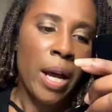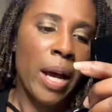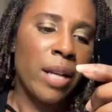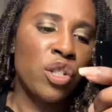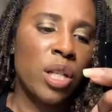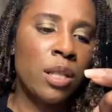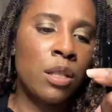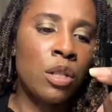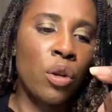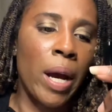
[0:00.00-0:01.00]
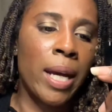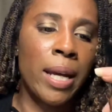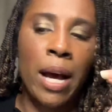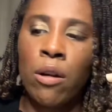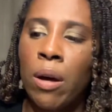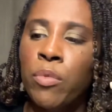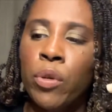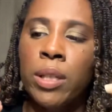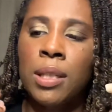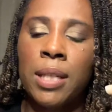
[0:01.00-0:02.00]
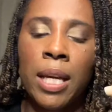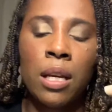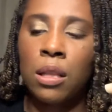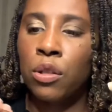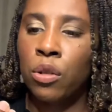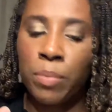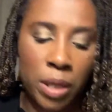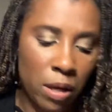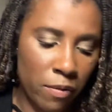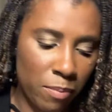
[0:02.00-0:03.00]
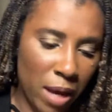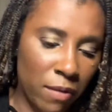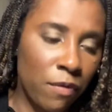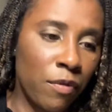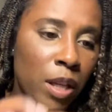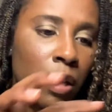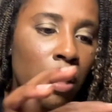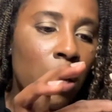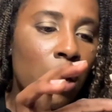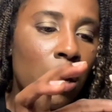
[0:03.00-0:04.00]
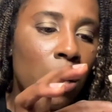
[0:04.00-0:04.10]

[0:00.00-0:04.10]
And just to try it out, I'm going to take a little bit of my finger.